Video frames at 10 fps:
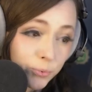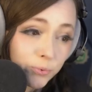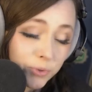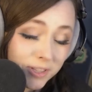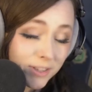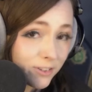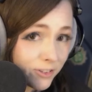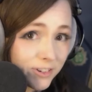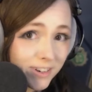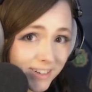really
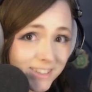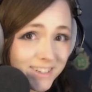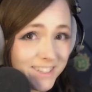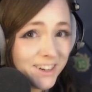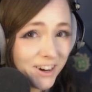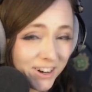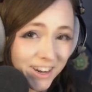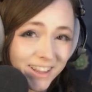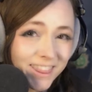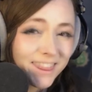good to turn
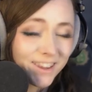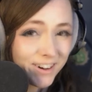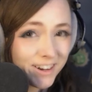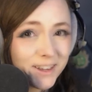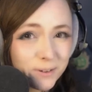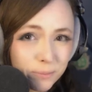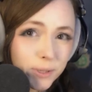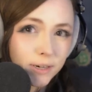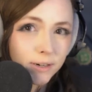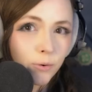in 30
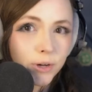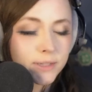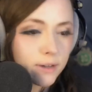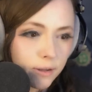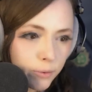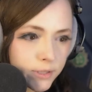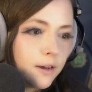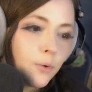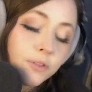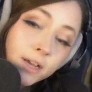completed quests all at once.
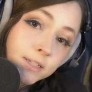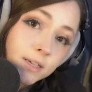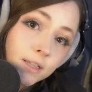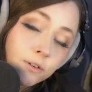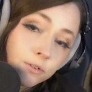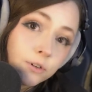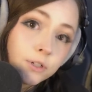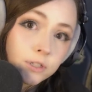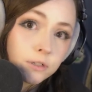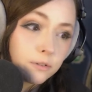One last thing that you
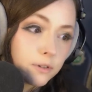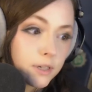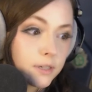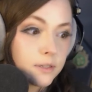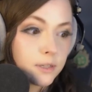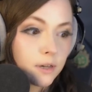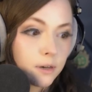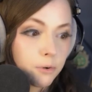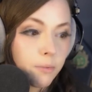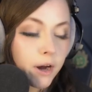could do is
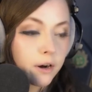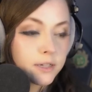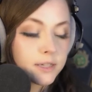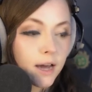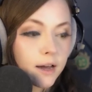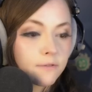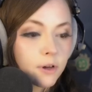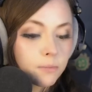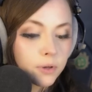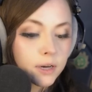prepare a stack of
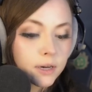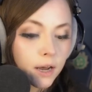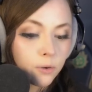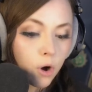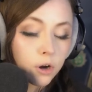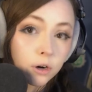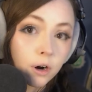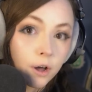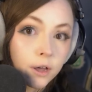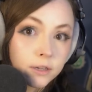completed Endwalker
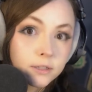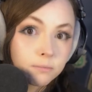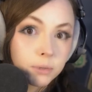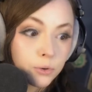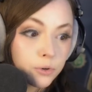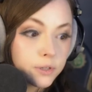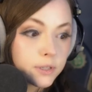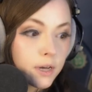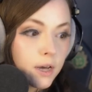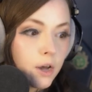hunt bills
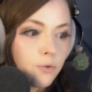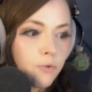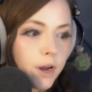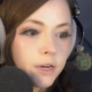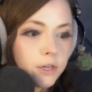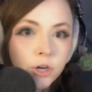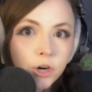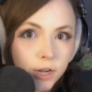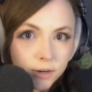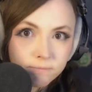ready to
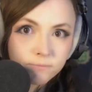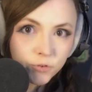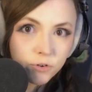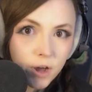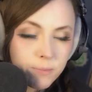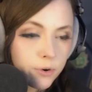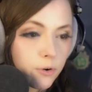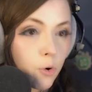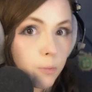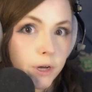turn in for Viper
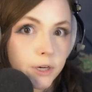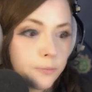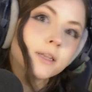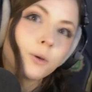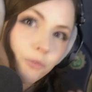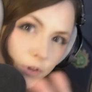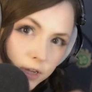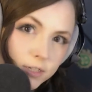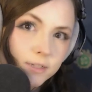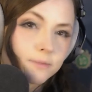or Picto. Now, moving on
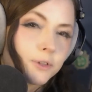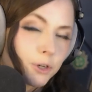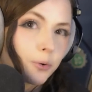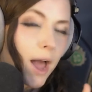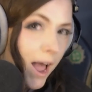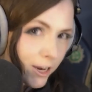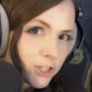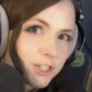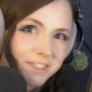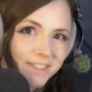to, you know,
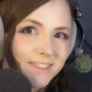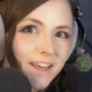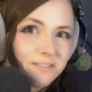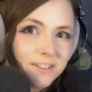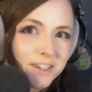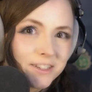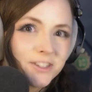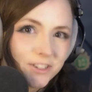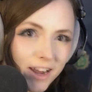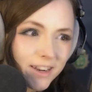actually leveling
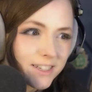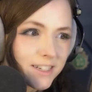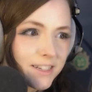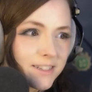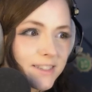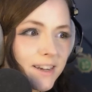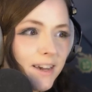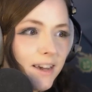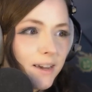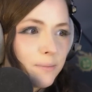strategies,
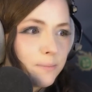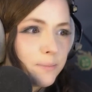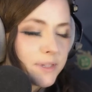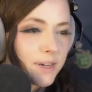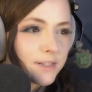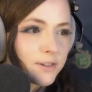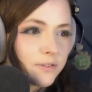besides all